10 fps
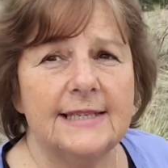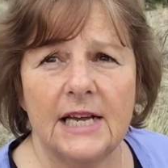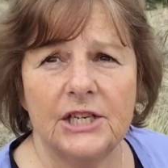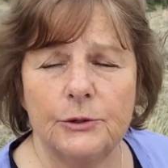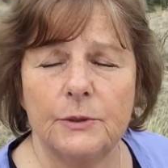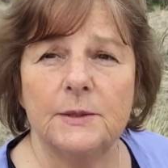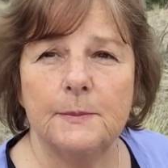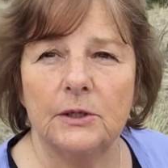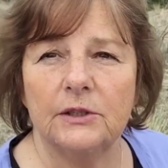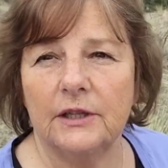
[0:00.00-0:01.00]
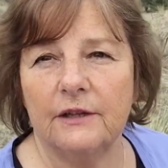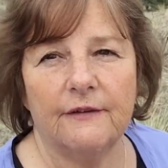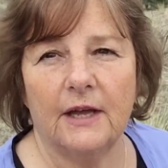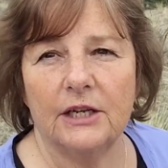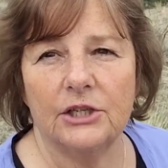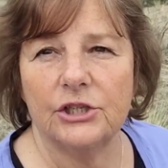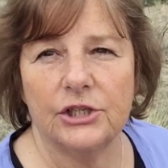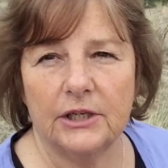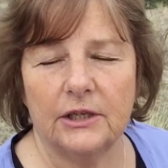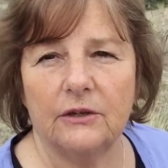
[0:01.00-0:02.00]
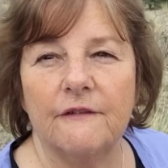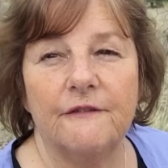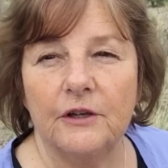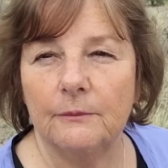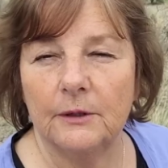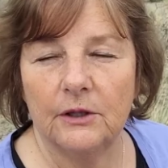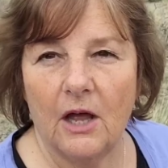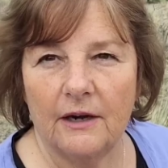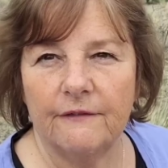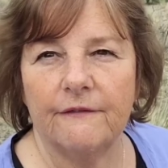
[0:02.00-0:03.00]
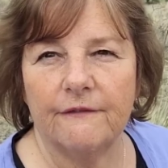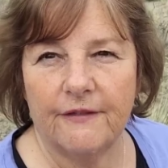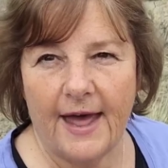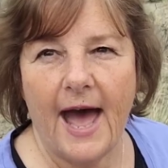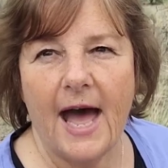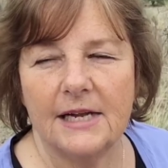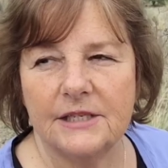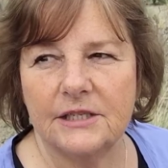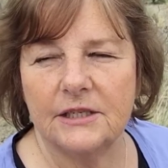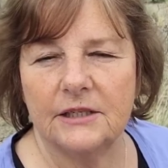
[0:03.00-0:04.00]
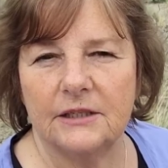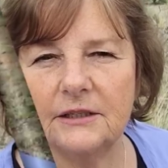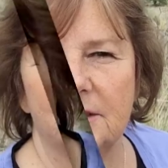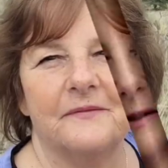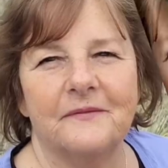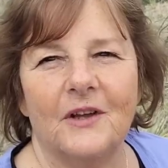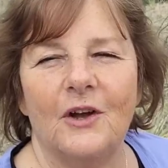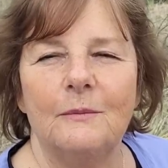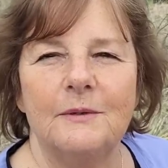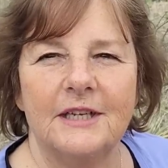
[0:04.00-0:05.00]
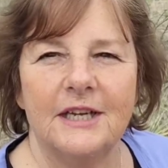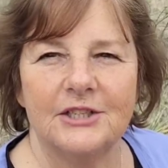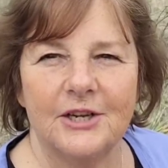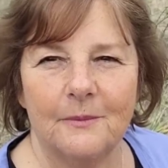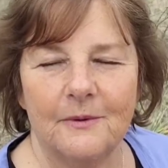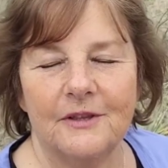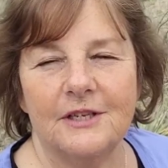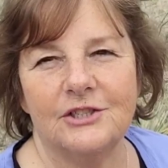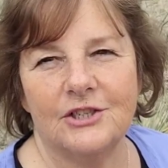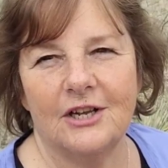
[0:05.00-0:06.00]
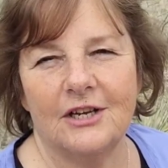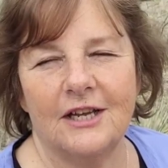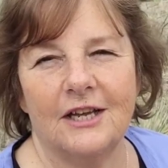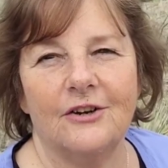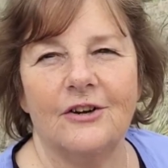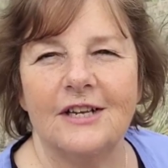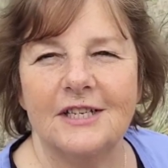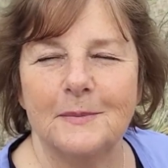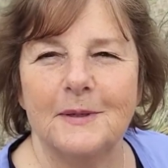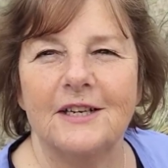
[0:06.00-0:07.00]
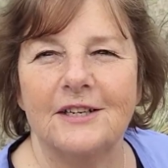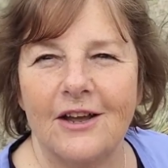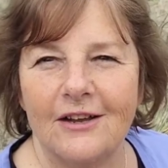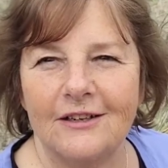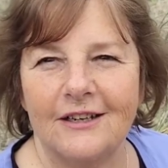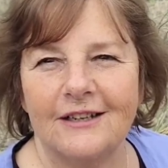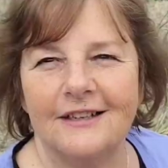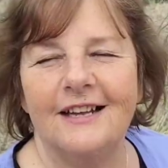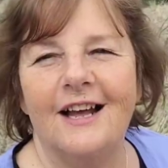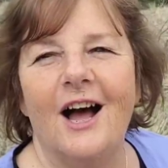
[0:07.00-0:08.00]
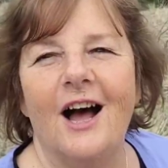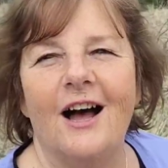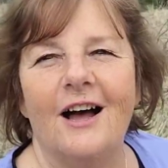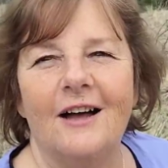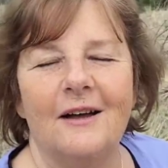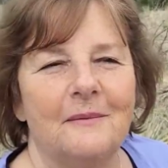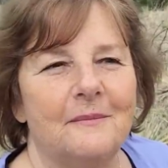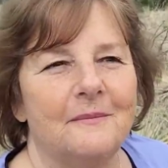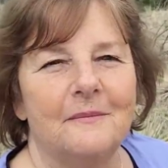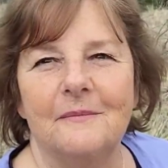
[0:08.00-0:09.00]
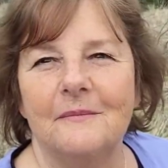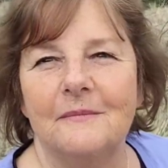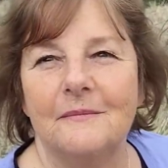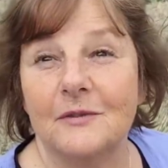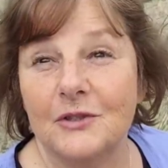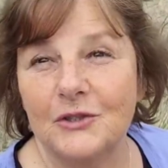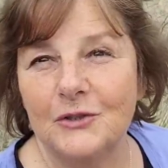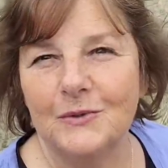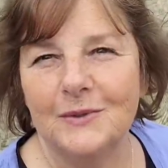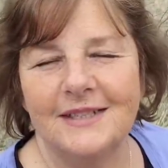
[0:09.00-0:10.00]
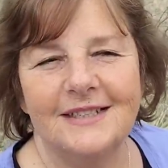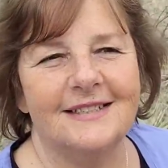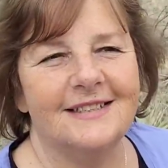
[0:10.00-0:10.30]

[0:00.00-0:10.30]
As she was building the van, she filmed a lot of that. I hope to catch up with Iishana and her husband Ananda um, soon